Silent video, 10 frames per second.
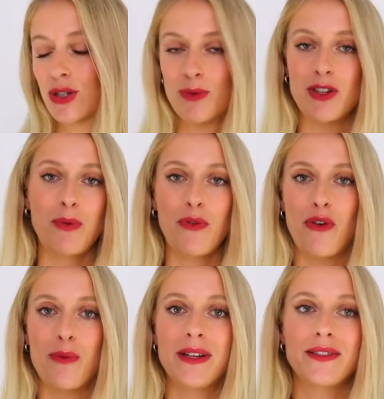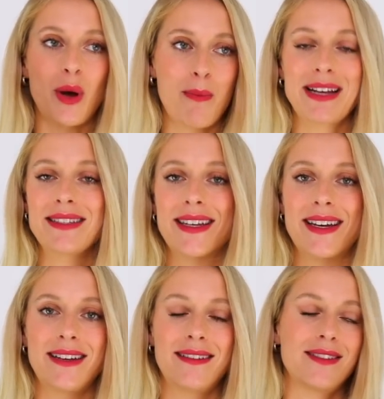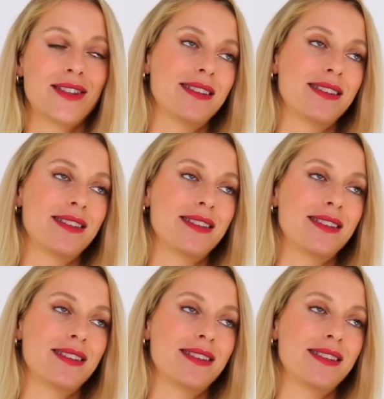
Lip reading: terms of performance on my skin,